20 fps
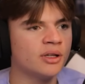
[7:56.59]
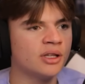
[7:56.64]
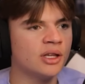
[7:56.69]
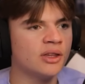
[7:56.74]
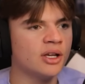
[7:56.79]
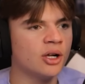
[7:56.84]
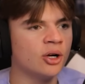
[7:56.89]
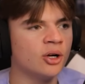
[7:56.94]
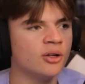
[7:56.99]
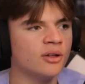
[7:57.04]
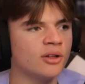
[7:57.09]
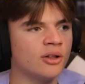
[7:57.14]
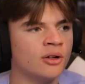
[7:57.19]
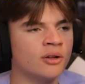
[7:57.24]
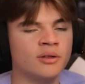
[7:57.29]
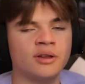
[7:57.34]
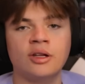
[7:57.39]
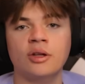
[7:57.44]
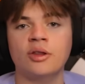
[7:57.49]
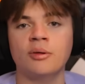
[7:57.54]
So the Earth,
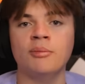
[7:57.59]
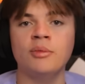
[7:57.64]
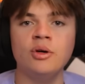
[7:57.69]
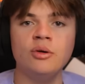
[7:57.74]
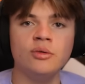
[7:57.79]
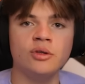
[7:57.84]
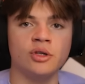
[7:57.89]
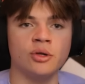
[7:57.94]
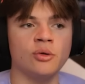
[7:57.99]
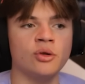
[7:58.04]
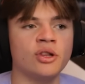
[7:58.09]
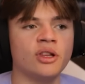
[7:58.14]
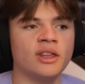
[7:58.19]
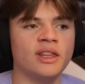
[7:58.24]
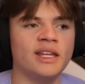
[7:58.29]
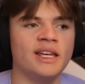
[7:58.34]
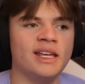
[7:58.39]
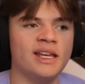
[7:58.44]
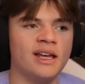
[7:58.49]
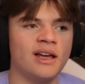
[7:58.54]
or, so the moon
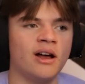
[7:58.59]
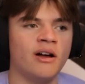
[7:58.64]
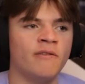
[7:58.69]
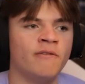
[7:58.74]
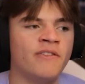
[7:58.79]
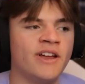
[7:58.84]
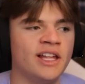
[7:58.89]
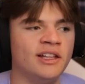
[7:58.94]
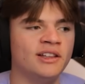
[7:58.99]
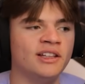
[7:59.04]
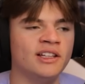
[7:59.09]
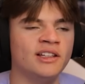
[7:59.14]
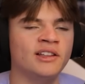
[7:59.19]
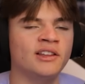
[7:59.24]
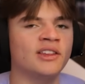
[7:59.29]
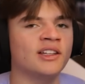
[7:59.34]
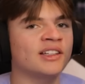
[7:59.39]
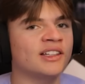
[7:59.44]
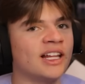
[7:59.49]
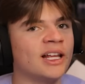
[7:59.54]
usually
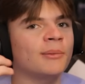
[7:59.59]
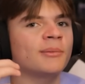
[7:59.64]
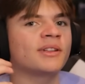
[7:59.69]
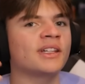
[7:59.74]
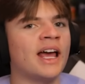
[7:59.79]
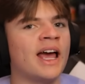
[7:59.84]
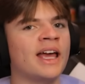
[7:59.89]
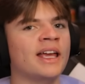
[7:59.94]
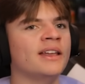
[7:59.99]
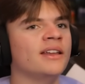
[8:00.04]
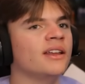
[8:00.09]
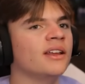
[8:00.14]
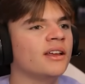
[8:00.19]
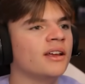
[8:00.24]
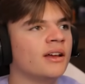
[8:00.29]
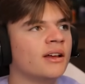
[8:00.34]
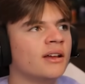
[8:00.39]
faces the same side